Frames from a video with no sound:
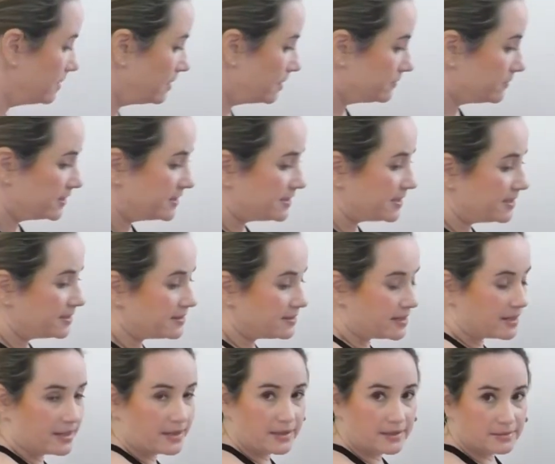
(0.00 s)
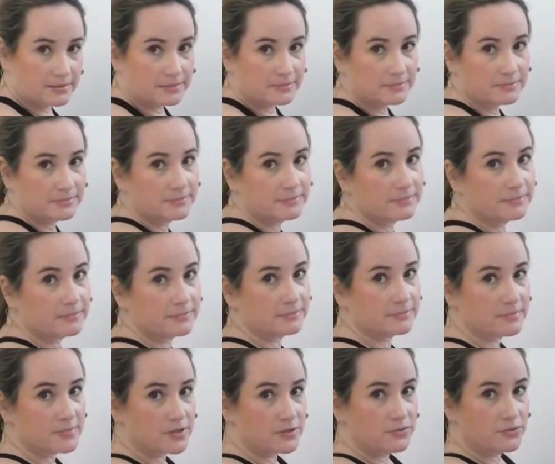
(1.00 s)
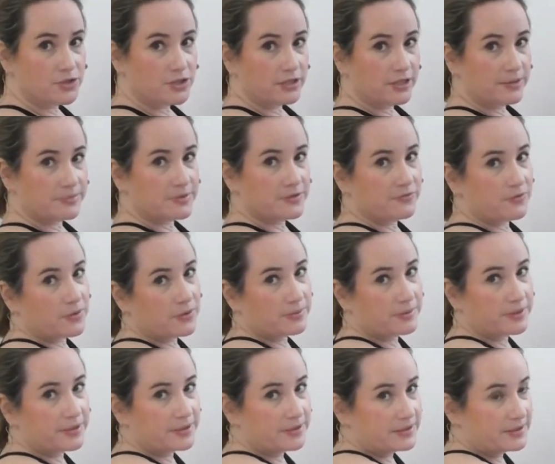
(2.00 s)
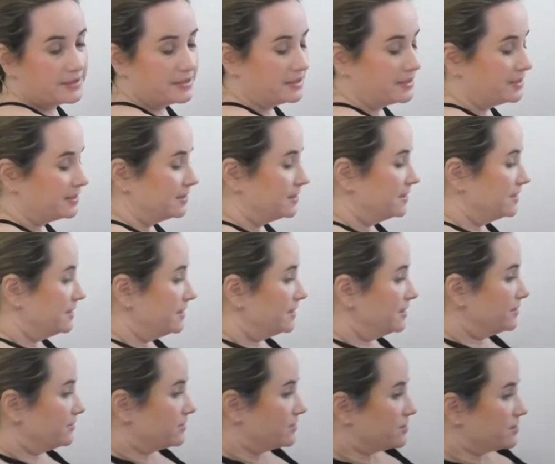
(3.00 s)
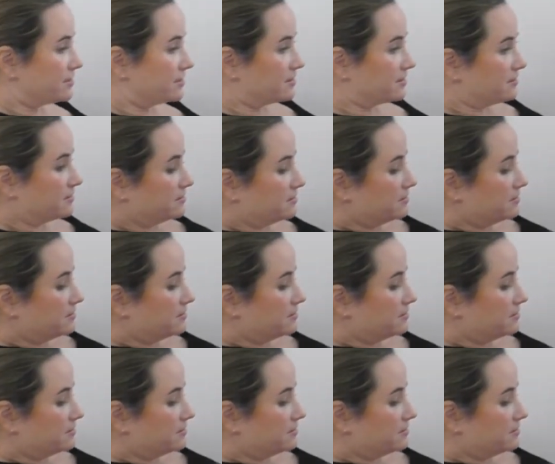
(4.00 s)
And once that's there, scoot your hips forward and you can just